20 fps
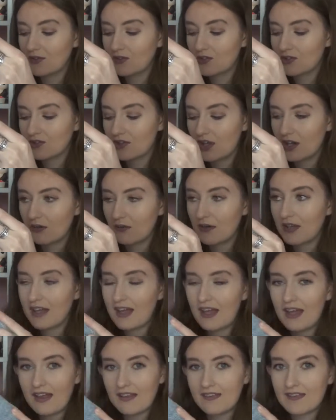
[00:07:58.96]
So
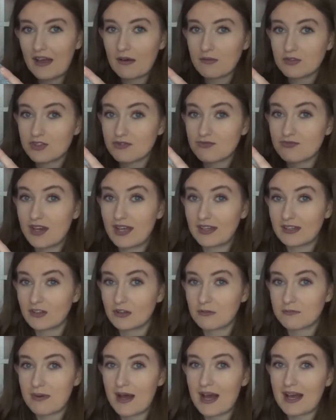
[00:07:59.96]
that was a really
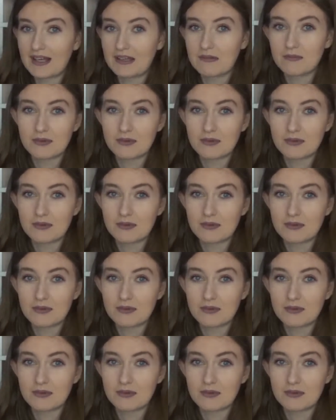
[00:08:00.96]
good bargain